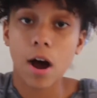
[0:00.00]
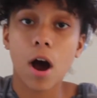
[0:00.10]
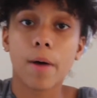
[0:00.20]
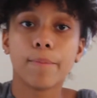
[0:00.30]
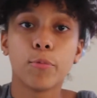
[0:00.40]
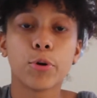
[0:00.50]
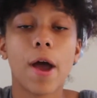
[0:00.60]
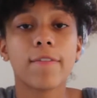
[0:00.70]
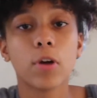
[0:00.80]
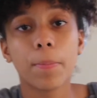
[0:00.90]
when you
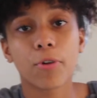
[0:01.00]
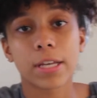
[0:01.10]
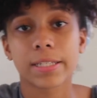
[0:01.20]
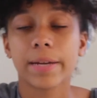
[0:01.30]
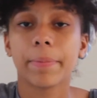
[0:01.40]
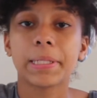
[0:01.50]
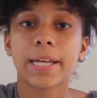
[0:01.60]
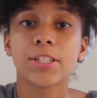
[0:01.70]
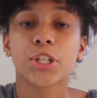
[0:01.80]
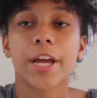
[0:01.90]
have low porosity, it means
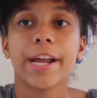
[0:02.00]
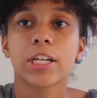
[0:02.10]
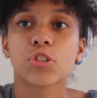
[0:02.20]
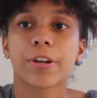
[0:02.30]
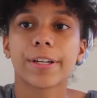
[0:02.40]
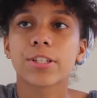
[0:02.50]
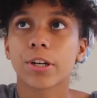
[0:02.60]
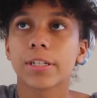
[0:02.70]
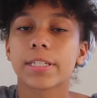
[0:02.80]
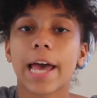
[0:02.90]
that your hair strands
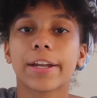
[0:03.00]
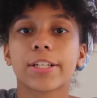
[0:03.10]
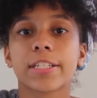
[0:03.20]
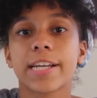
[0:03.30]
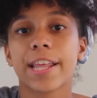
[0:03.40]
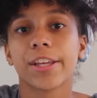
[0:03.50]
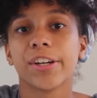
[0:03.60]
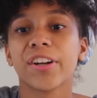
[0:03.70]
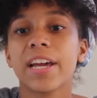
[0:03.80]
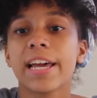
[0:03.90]
are tighter
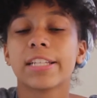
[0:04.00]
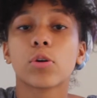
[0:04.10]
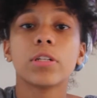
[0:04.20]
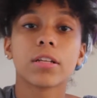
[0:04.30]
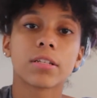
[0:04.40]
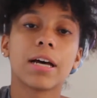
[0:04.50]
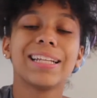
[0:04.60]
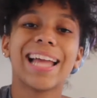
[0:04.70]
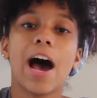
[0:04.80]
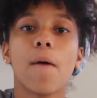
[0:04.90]
together, so it doesn't
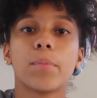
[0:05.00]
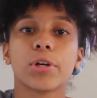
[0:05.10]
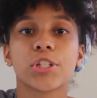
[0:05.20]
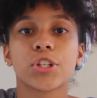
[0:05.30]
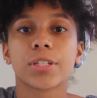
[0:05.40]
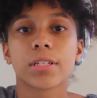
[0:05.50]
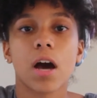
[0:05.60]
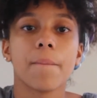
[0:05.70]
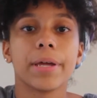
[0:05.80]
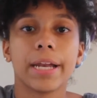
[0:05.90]
allow moisture to
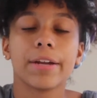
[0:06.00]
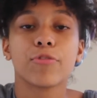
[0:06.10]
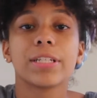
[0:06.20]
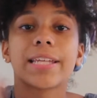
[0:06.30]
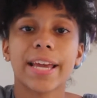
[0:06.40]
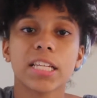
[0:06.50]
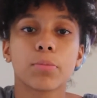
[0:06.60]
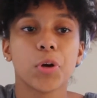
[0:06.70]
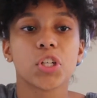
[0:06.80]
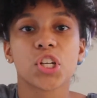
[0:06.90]
come in, and it retains
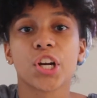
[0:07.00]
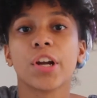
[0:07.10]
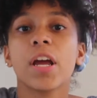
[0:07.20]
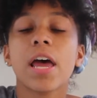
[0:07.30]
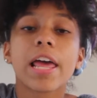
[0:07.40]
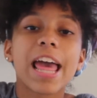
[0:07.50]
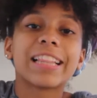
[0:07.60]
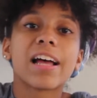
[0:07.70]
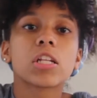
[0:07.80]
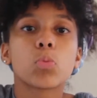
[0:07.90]
moisture.
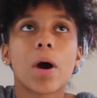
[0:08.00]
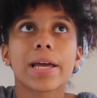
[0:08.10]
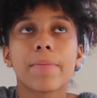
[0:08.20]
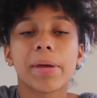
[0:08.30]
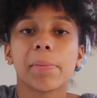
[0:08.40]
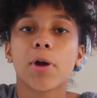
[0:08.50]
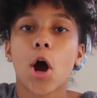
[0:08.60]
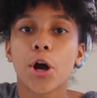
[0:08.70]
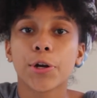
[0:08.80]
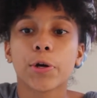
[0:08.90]
And that's why it may be
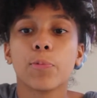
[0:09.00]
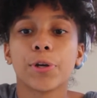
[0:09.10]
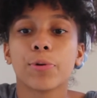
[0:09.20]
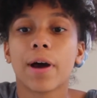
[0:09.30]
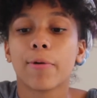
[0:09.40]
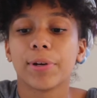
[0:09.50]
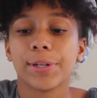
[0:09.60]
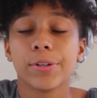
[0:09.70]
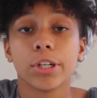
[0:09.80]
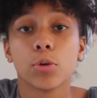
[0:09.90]
harder when
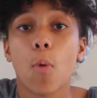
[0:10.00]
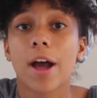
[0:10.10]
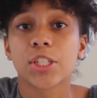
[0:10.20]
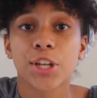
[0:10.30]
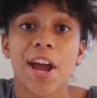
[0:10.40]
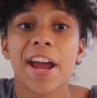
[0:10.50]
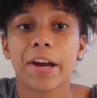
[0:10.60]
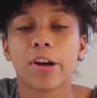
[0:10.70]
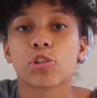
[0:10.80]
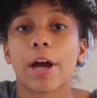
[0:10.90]
you're washing your
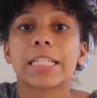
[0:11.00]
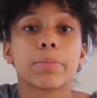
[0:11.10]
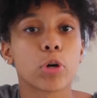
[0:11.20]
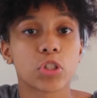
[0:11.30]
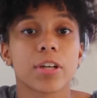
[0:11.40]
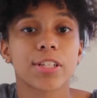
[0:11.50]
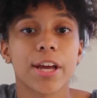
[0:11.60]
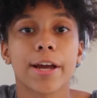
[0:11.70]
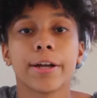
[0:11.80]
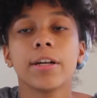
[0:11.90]
hair or trying to moisturize your
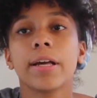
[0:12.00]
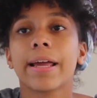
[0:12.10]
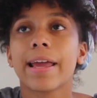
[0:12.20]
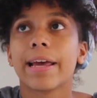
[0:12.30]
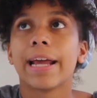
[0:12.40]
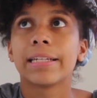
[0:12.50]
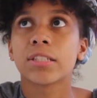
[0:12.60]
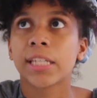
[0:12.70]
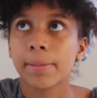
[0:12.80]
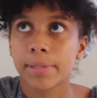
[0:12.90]
hair, and it
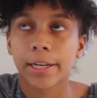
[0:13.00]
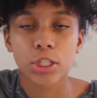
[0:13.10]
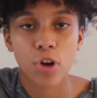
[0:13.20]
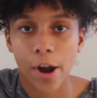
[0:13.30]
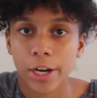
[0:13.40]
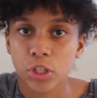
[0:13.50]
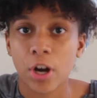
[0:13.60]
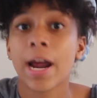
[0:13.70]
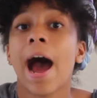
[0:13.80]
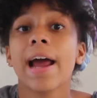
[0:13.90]
just keeps getting drier and
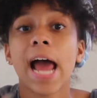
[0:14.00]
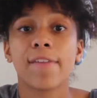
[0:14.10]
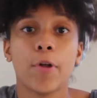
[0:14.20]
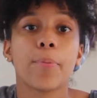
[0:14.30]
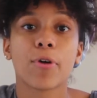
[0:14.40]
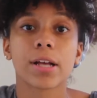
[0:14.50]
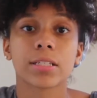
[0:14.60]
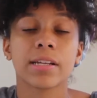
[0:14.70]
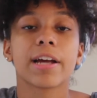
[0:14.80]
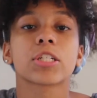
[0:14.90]
drier. I have low
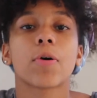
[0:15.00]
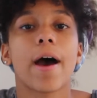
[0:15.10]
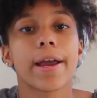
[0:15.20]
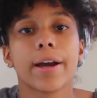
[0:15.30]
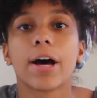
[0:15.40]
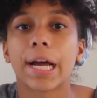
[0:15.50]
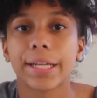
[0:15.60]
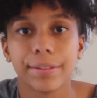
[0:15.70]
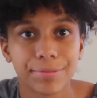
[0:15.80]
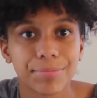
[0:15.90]
porosity hair, so I